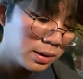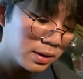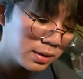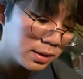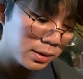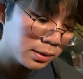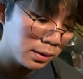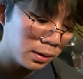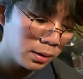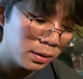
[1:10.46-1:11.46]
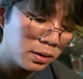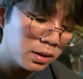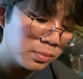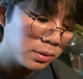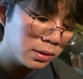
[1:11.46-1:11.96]
I thank God
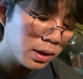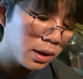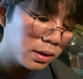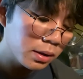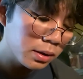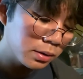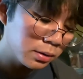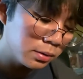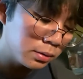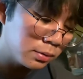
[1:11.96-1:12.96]
I'm alive.